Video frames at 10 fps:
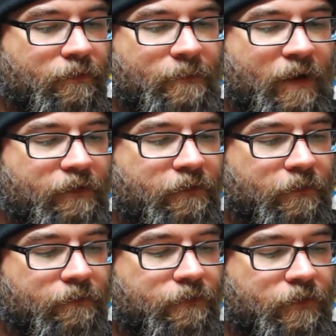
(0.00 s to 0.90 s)
Little
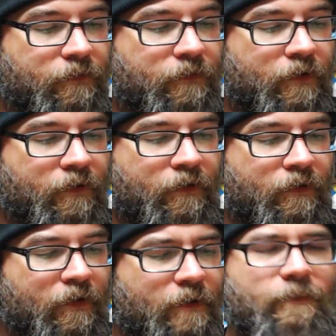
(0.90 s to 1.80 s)
Monster feud.
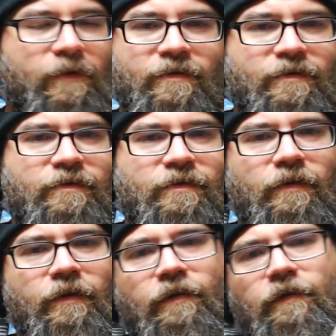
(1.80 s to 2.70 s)
But
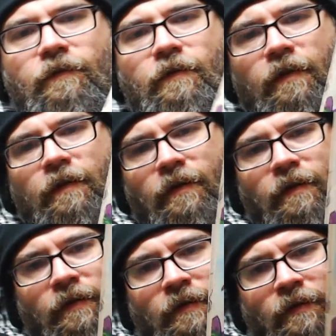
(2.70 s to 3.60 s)
look at this art.
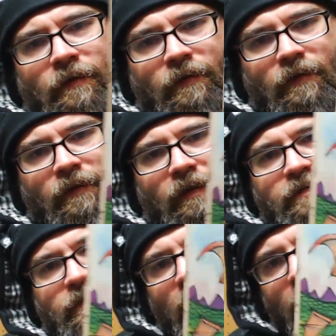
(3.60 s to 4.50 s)
Look at
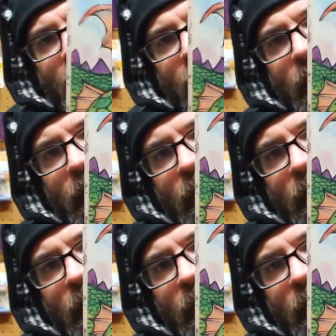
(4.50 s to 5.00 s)
that dragon.